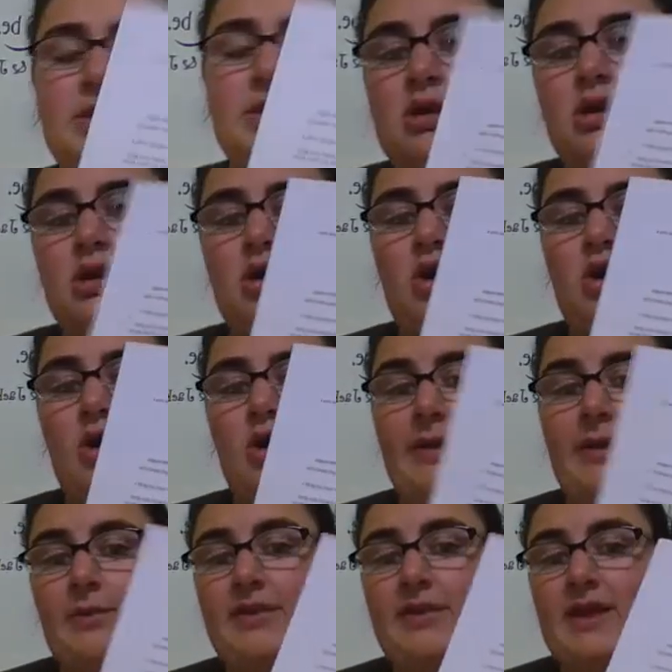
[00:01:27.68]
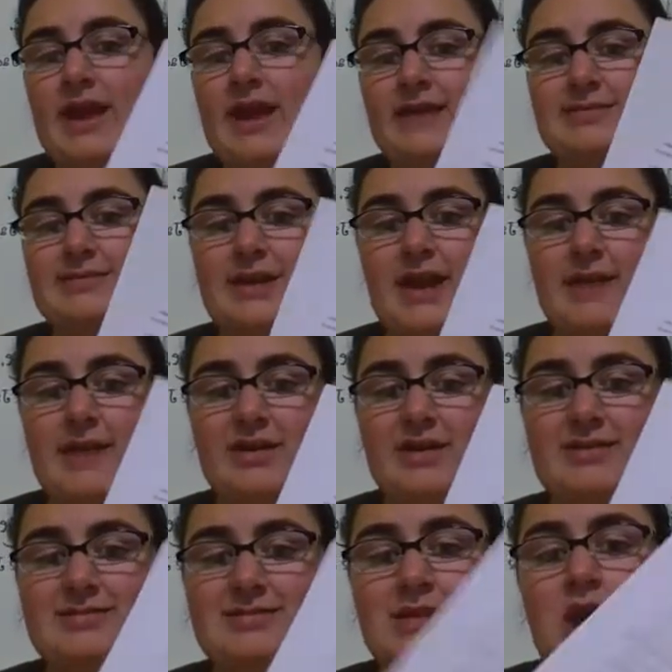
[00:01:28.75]
go by the one that Nancy gave
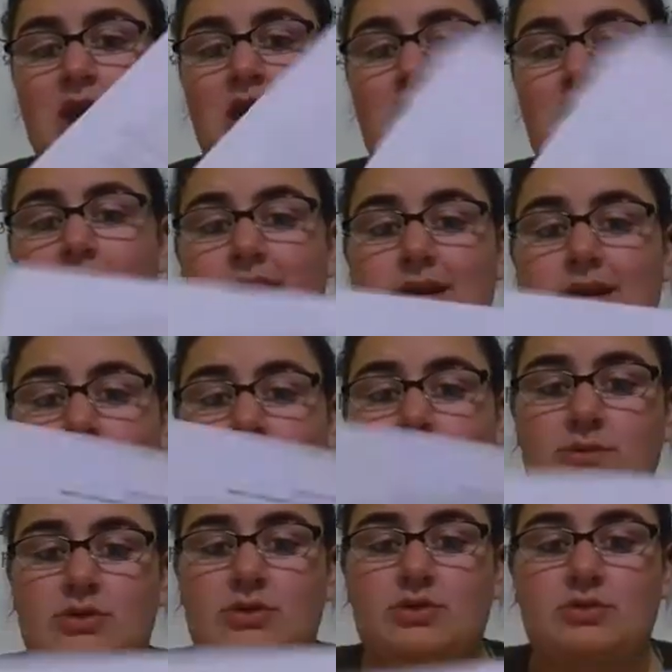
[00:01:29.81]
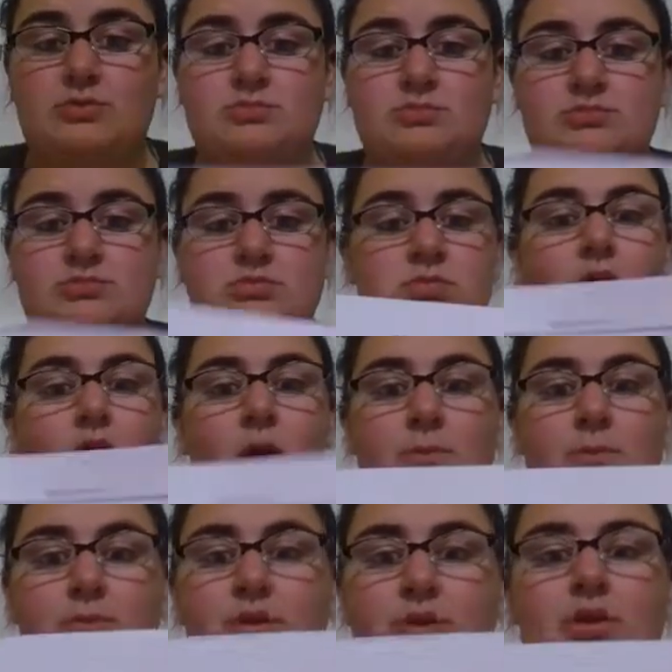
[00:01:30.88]
us, and it'll give you a
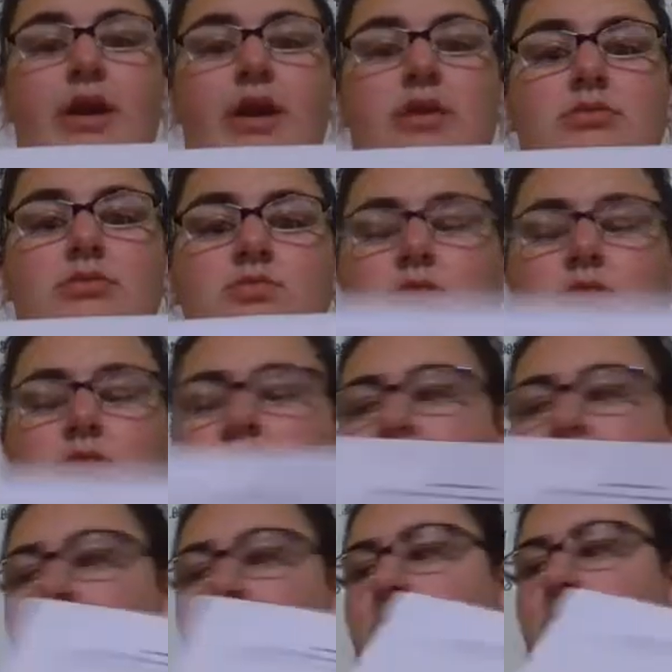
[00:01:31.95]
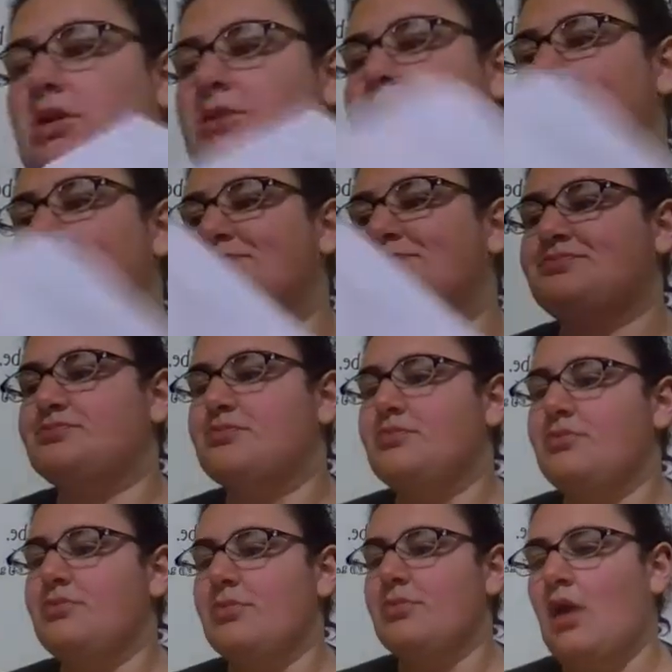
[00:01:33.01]
pretty great project book.
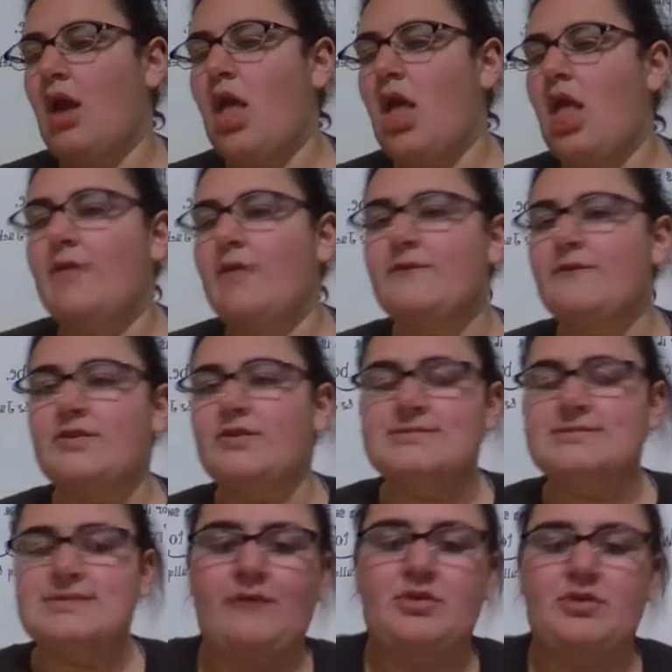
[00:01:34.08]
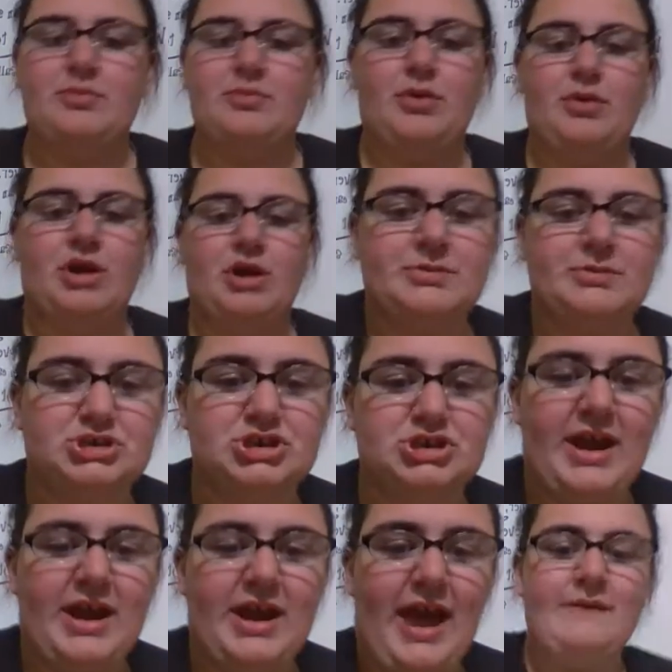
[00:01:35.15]
First thing every project book should
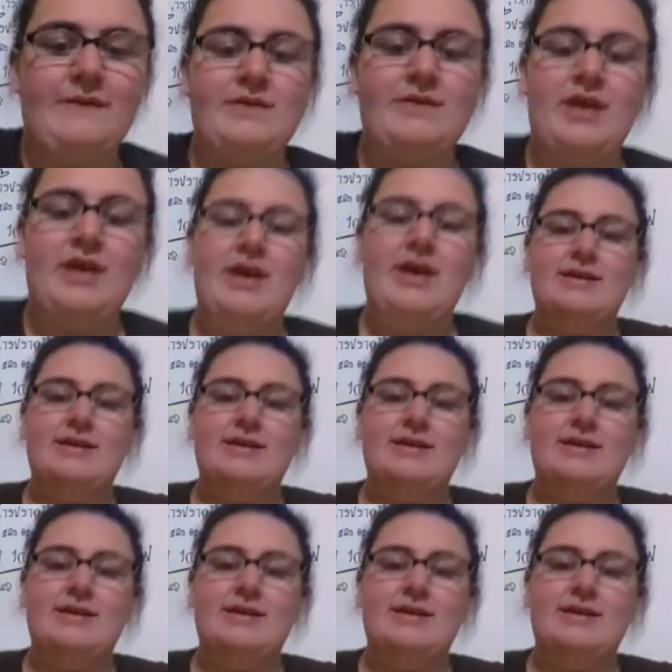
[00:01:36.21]
have is a